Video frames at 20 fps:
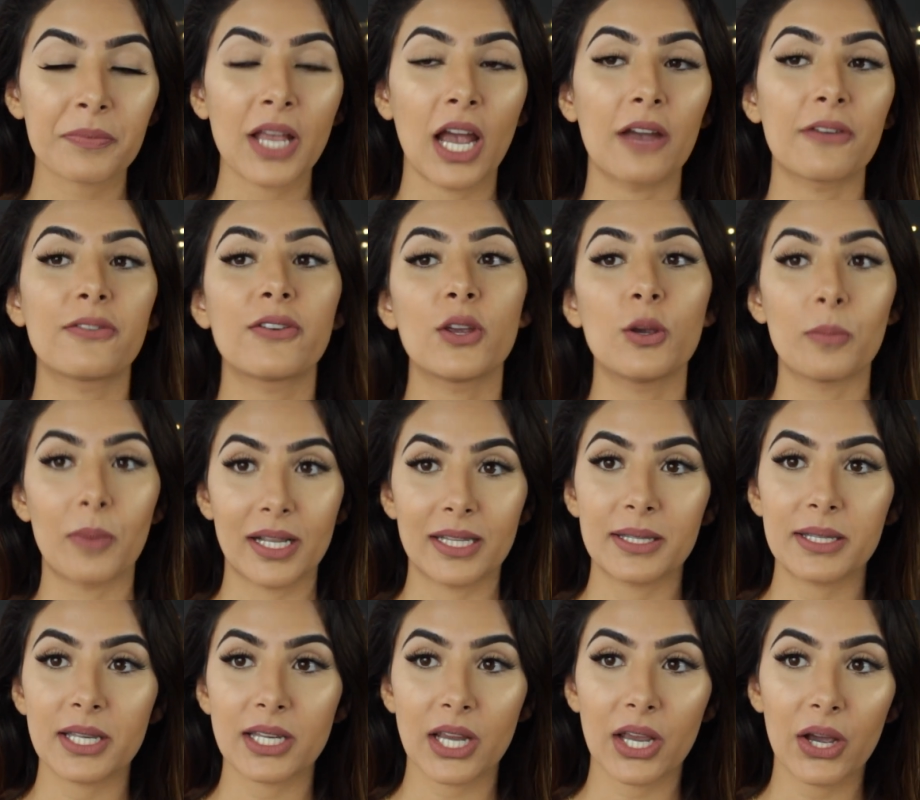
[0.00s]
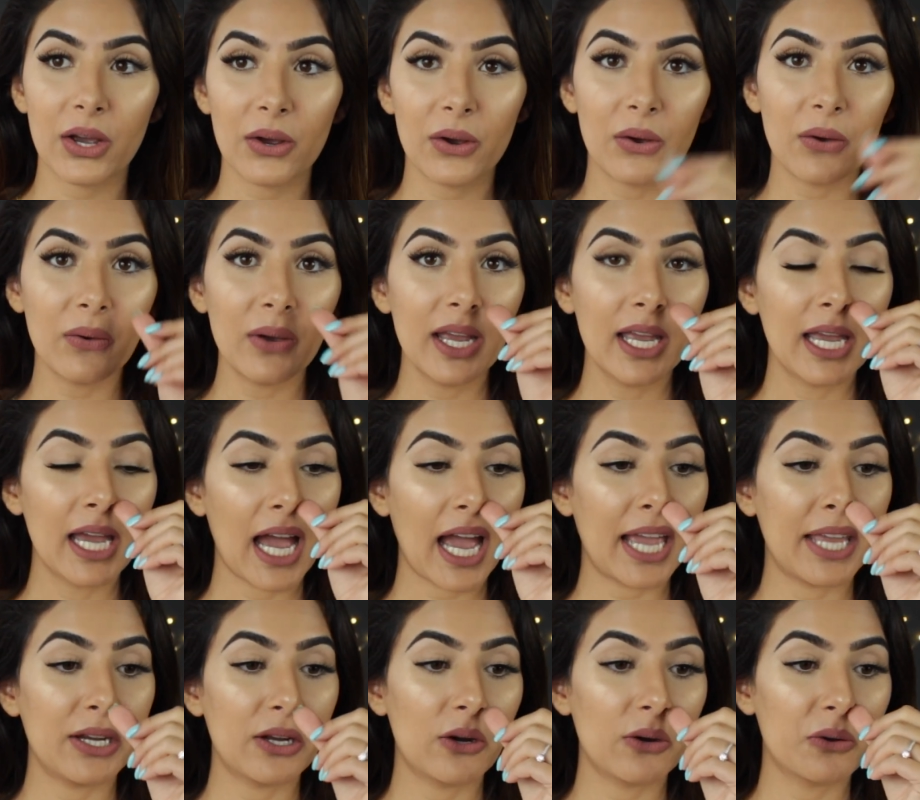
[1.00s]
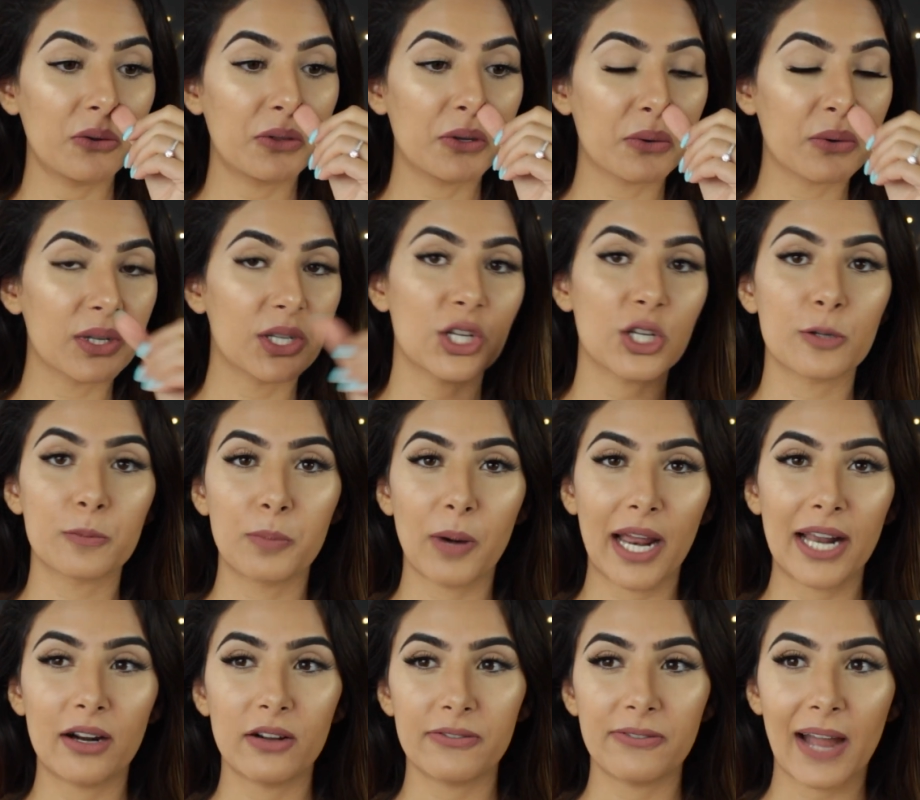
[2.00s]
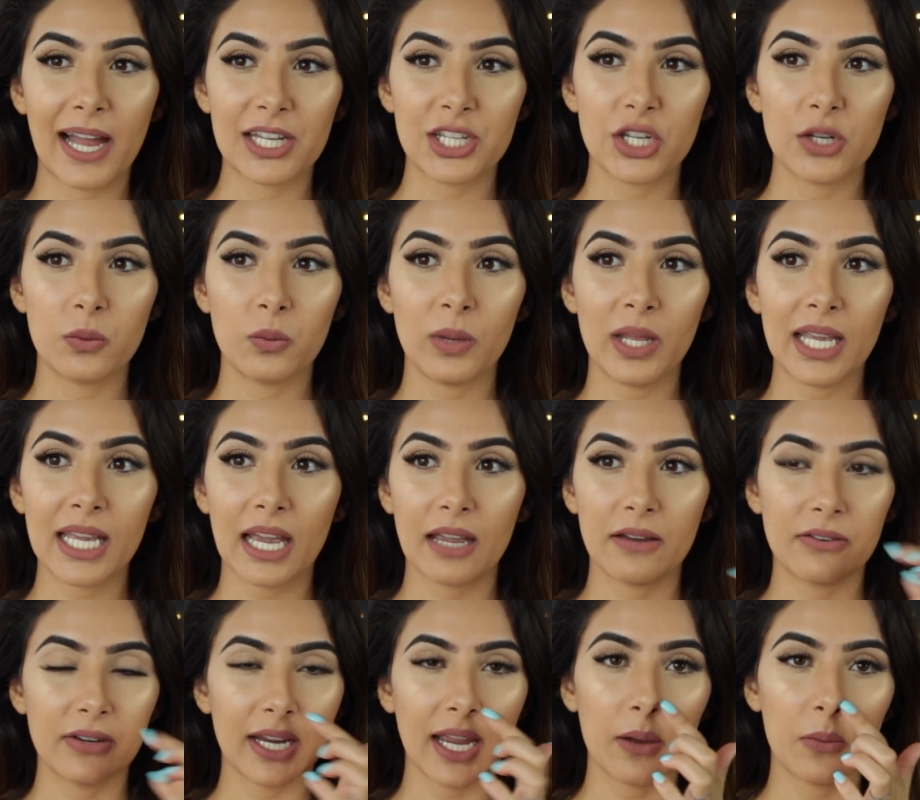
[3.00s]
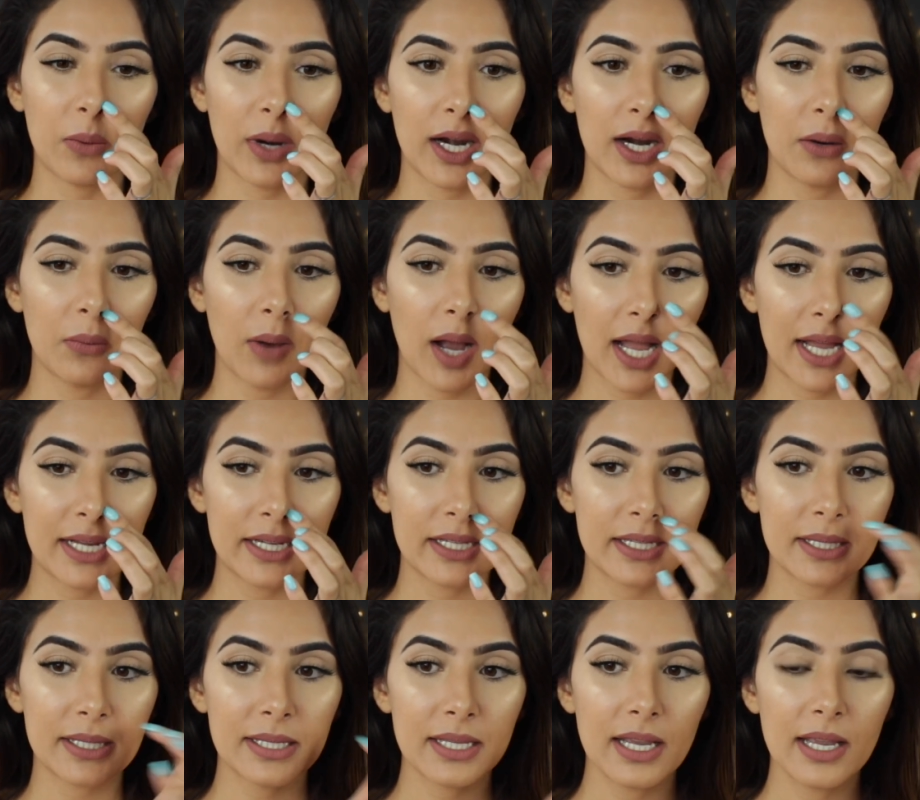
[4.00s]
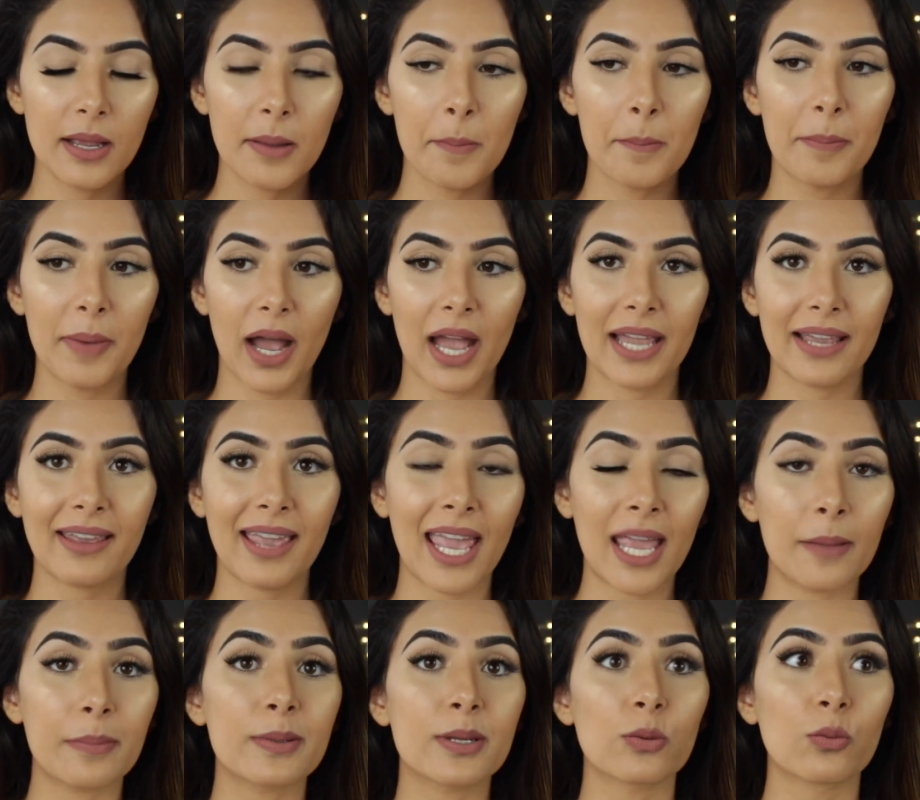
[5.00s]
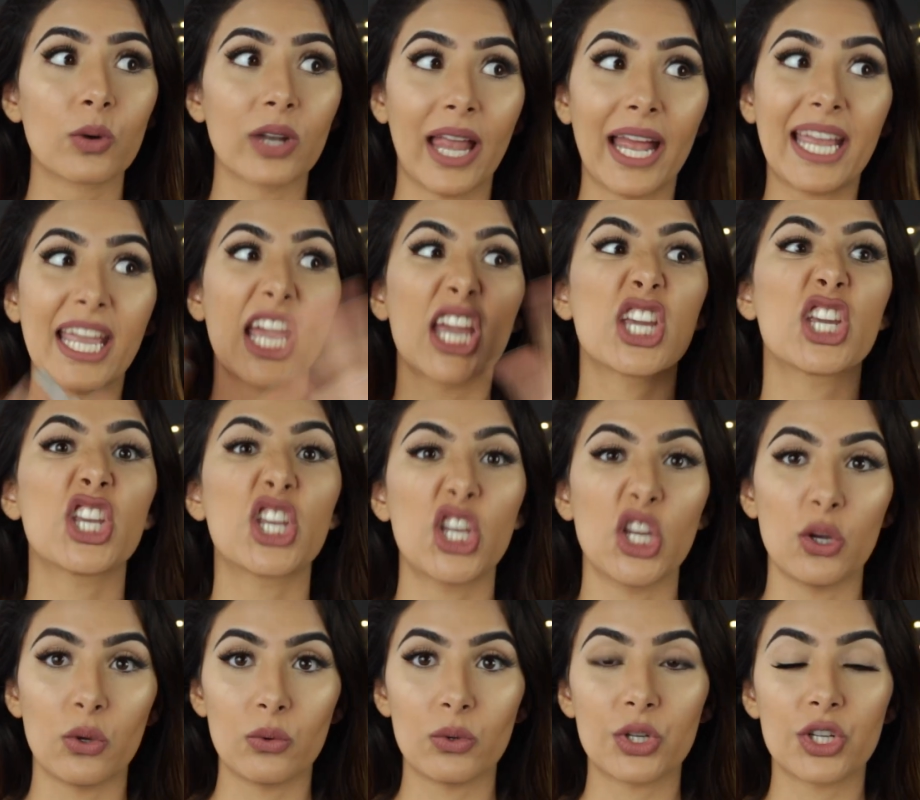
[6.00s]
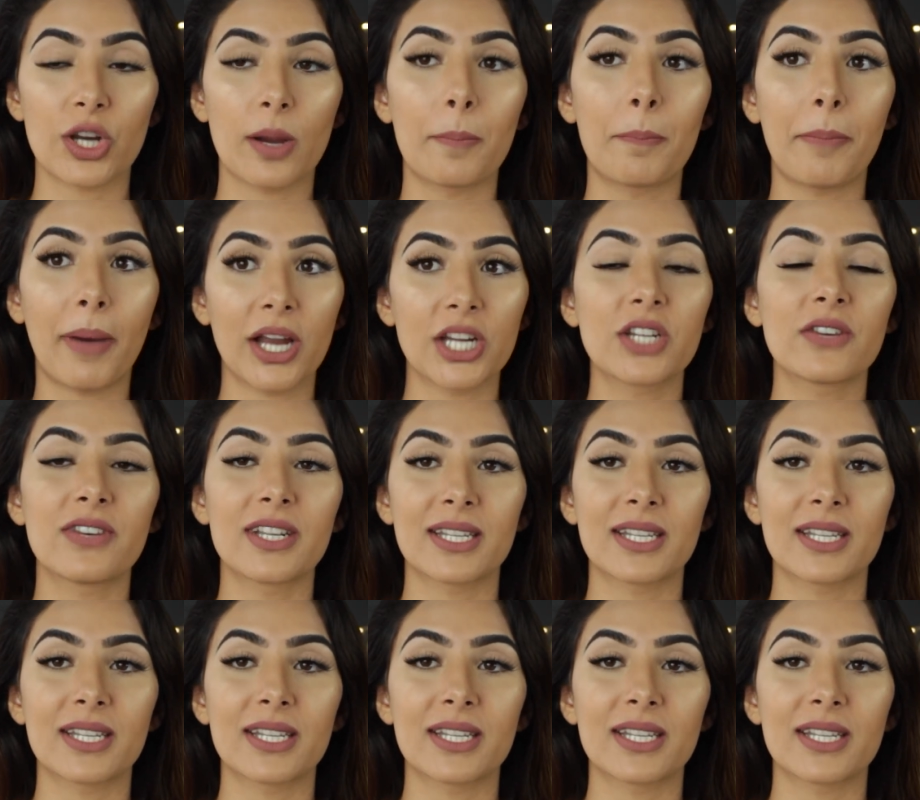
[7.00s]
a few months ago. I know there was just bridal fashion week, I forget where it was, but capes were like huge. A bunch of